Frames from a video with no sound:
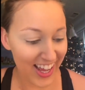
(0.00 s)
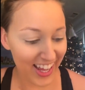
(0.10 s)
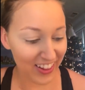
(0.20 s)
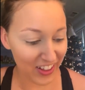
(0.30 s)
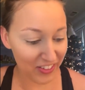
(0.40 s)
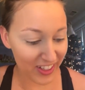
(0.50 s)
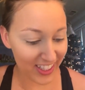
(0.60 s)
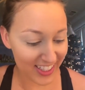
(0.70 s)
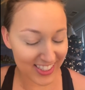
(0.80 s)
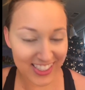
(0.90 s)
a liquid
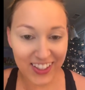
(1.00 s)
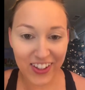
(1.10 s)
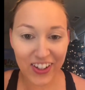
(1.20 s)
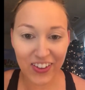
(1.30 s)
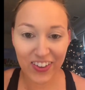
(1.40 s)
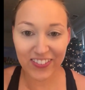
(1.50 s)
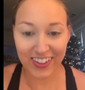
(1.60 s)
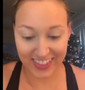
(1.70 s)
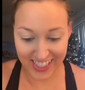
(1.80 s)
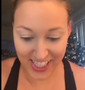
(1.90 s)
concealer or
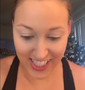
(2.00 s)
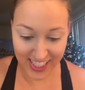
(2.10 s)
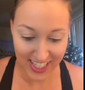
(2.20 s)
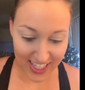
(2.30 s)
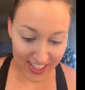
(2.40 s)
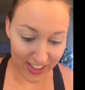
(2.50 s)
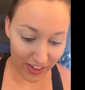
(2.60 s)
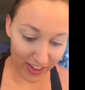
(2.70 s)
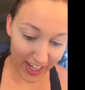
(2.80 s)
foundation so